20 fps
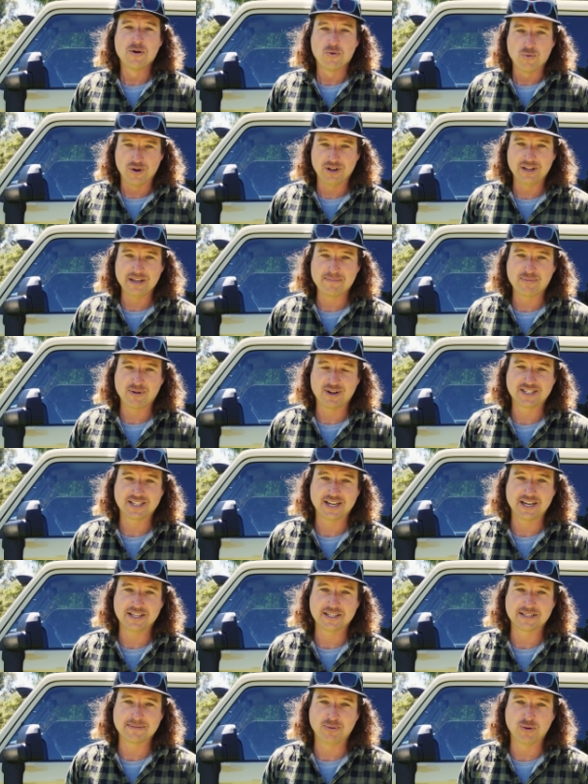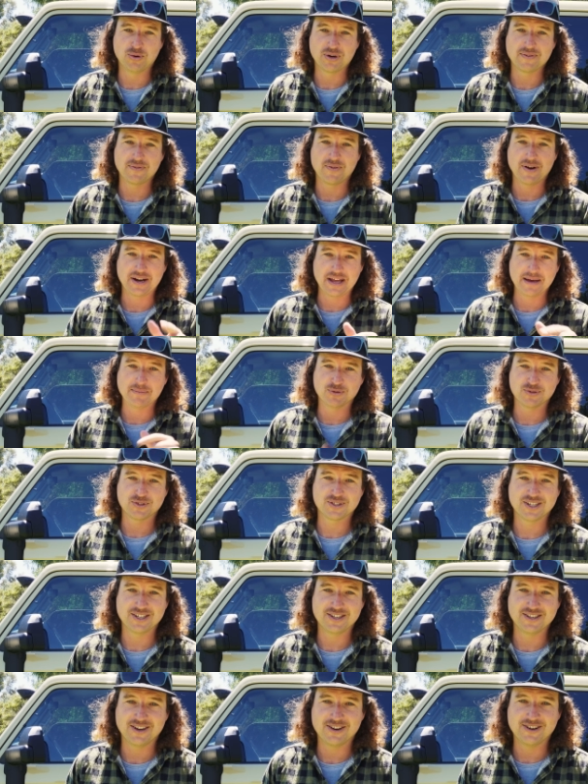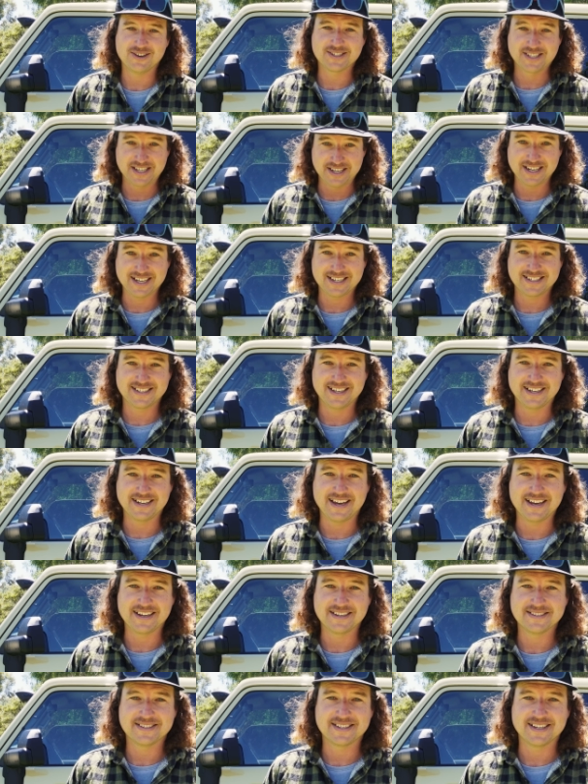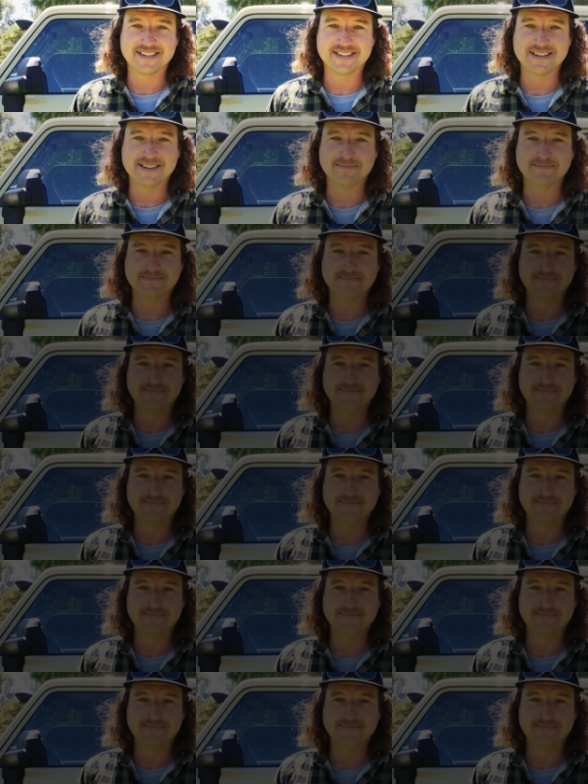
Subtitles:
Really appreciate your support, everyone, and we'll see you guys next Sunday. See you then.